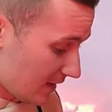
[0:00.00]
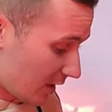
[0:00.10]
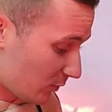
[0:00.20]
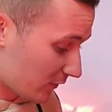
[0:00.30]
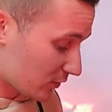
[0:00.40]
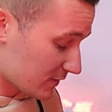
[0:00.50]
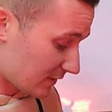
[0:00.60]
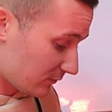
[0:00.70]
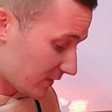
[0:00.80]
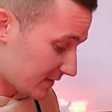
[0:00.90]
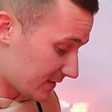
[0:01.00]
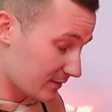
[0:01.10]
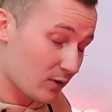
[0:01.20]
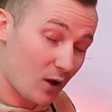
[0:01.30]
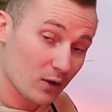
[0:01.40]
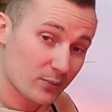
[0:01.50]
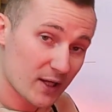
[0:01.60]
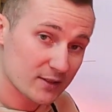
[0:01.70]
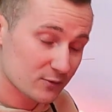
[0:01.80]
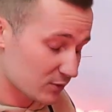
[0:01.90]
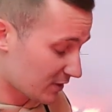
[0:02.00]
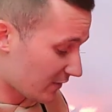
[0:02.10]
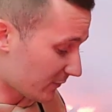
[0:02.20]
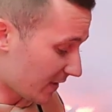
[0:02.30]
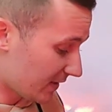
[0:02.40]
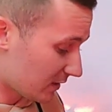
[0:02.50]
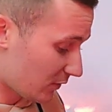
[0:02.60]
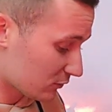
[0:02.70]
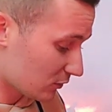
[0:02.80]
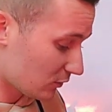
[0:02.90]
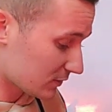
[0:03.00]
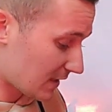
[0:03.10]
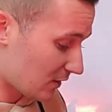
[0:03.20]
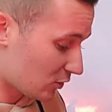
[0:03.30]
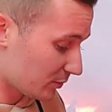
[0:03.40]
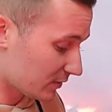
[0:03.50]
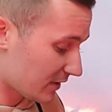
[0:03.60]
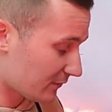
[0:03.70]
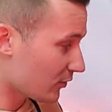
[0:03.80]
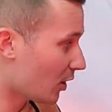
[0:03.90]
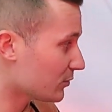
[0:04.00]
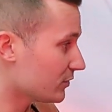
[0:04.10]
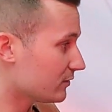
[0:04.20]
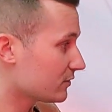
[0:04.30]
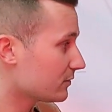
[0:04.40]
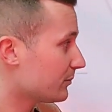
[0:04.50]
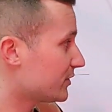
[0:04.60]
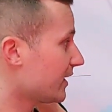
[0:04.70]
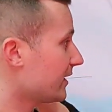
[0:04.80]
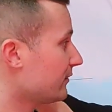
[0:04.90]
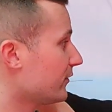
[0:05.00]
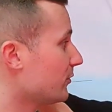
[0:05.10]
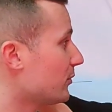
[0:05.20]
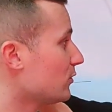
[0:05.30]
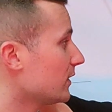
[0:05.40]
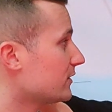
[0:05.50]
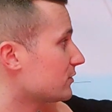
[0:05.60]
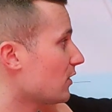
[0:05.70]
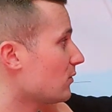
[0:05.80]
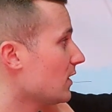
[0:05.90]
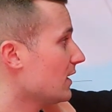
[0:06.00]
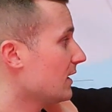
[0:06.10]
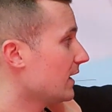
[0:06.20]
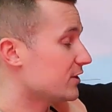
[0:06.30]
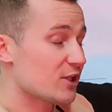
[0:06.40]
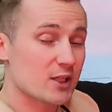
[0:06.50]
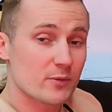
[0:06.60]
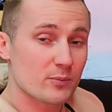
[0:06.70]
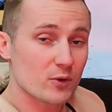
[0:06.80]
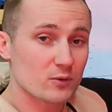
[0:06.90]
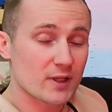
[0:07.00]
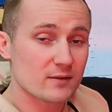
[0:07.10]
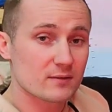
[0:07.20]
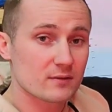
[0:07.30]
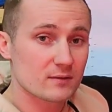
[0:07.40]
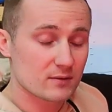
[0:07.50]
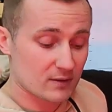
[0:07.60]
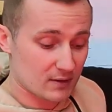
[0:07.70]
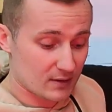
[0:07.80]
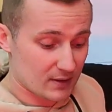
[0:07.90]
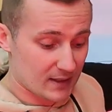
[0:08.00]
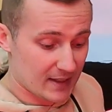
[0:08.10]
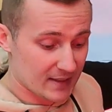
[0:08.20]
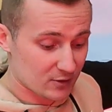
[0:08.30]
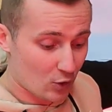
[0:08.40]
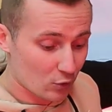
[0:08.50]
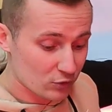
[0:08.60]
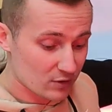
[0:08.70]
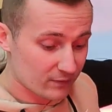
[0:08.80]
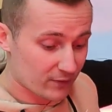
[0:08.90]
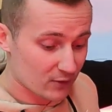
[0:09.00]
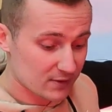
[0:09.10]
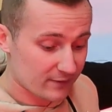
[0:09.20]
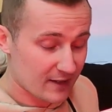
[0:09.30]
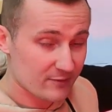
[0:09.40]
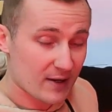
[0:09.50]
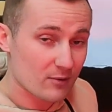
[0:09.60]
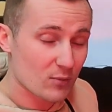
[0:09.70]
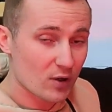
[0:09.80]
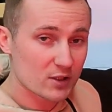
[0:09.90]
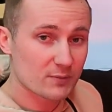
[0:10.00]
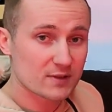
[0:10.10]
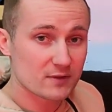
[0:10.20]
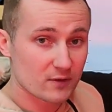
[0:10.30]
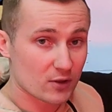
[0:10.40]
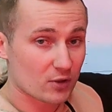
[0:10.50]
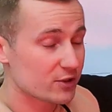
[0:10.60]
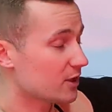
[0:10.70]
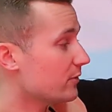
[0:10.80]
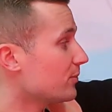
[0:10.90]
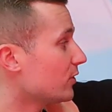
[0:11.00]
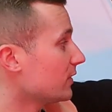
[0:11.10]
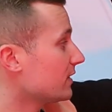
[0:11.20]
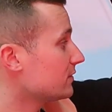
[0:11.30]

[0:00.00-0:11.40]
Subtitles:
And what I've done is I've listed all the prices which I've paid, and I've also looked at a couple of different options, particularly for the boot lid. So a genuine boot lid is £145 more expensive than non-genuine boot lid.